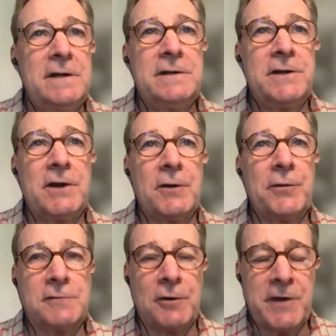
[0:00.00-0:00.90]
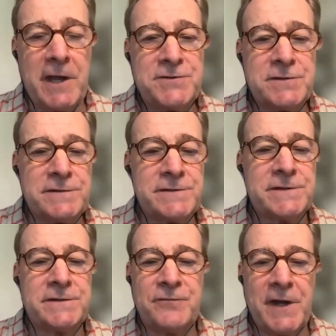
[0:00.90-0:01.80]
you know the locations
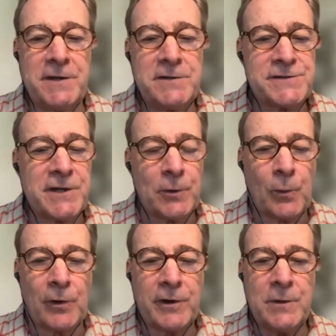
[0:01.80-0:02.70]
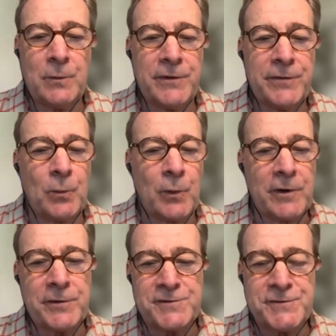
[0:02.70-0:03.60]
and the venues that you're working with and
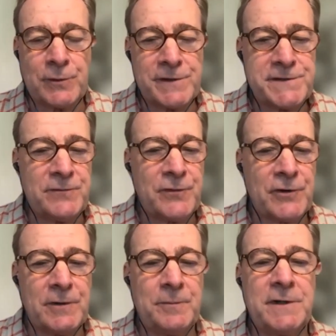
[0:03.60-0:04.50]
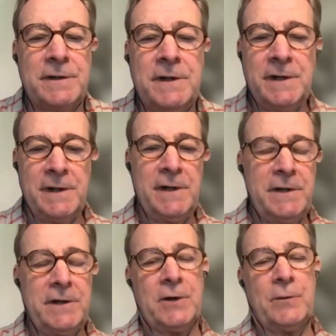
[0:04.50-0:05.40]
where they're sourcing from and
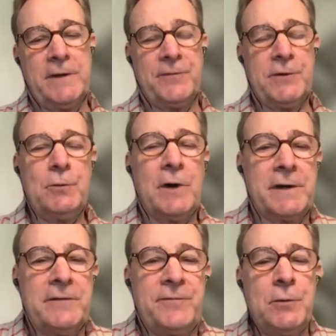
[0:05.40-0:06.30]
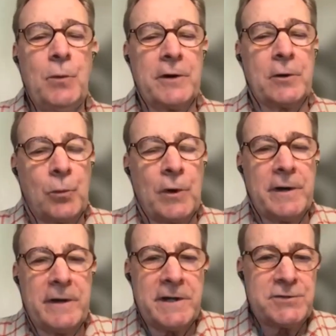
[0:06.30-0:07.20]
you mm-hmm. know, if you want to, if you want to
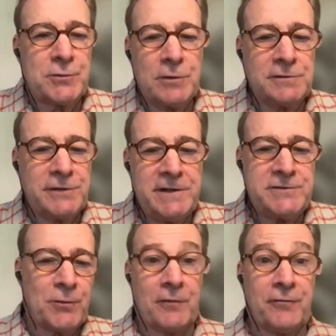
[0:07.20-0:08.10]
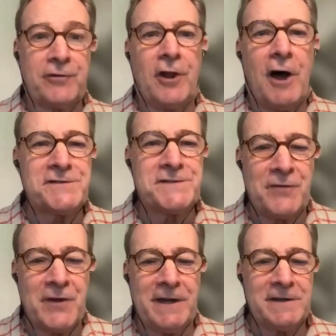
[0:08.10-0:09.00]
run a truly sort of floss
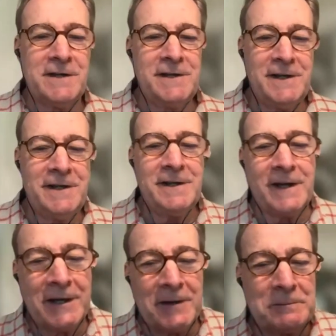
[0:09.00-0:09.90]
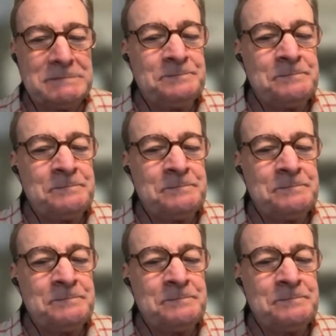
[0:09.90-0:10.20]
event, um,